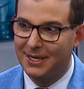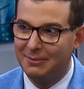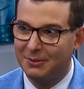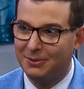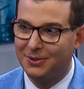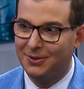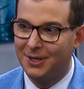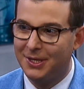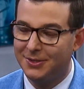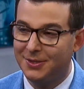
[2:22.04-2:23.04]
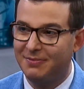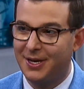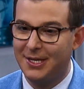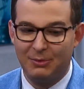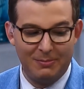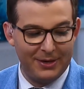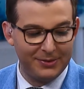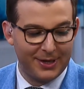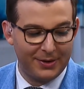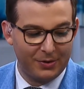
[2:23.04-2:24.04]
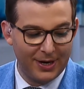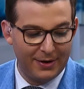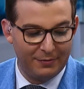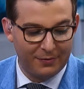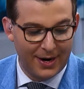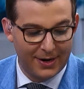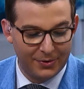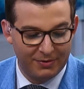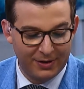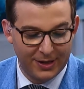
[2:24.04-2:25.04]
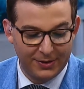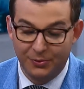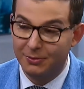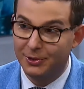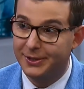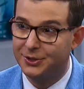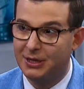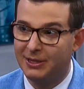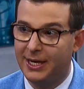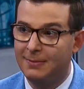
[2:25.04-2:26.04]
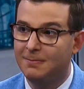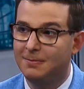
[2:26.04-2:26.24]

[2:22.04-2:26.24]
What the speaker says: able to pull some valuable metals out of the ground. FrancoNevada doing a pretty good job of that.